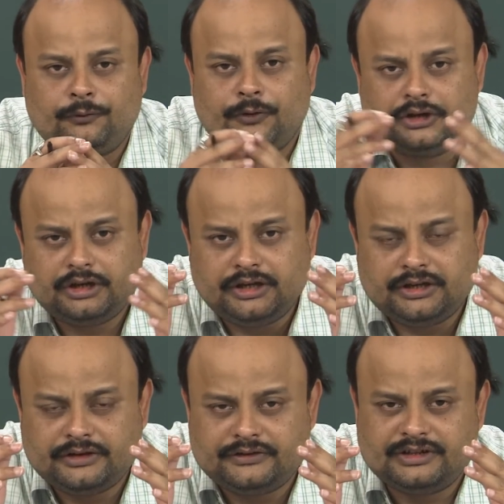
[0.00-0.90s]
further
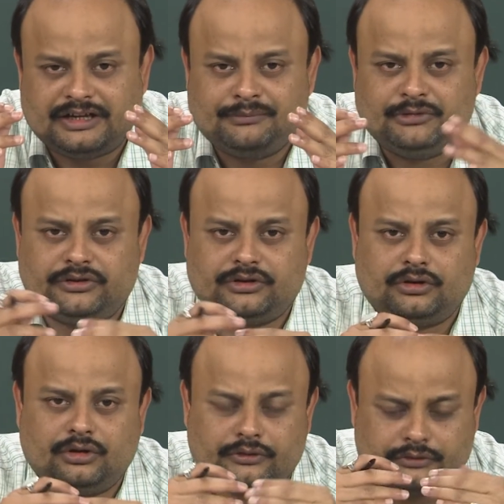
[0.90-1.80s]
increase the
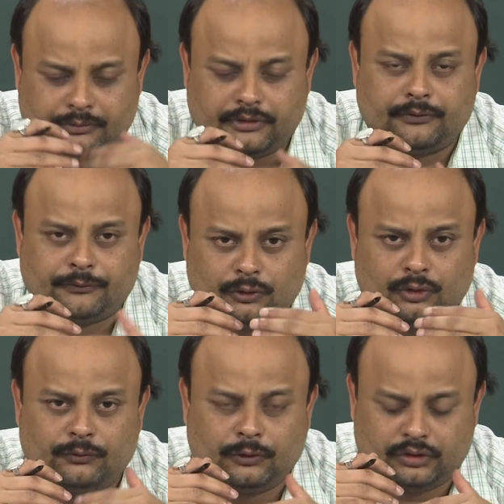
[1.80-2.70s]
diameter or
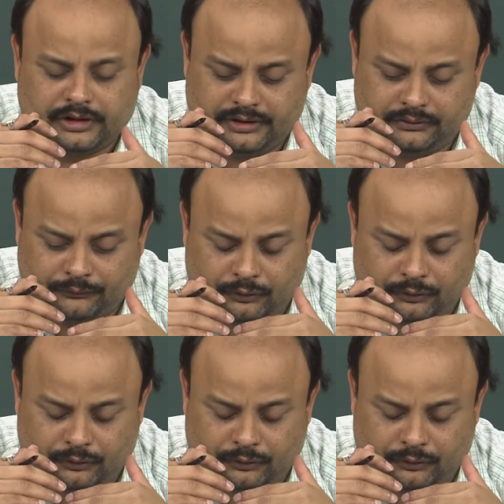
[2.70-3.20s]
flow rate